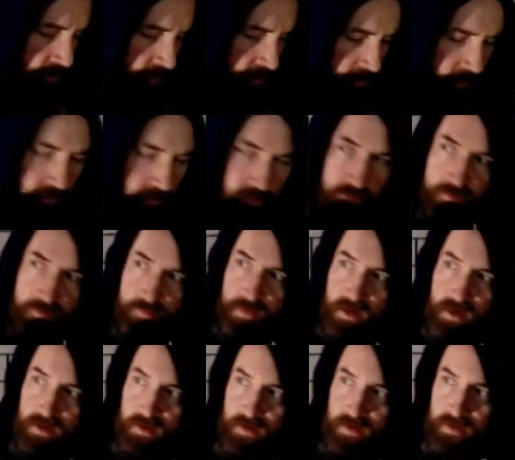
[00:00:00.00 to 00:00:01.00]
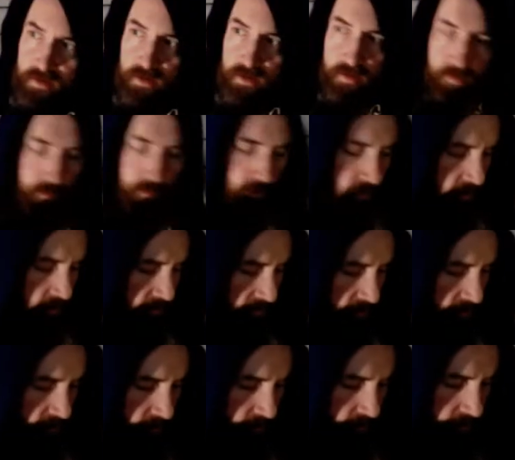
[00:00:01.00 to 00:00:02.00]
Here's my 1
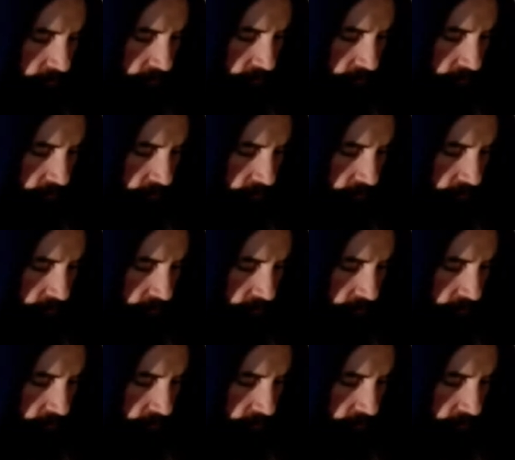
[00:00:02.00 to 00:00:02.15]
chord.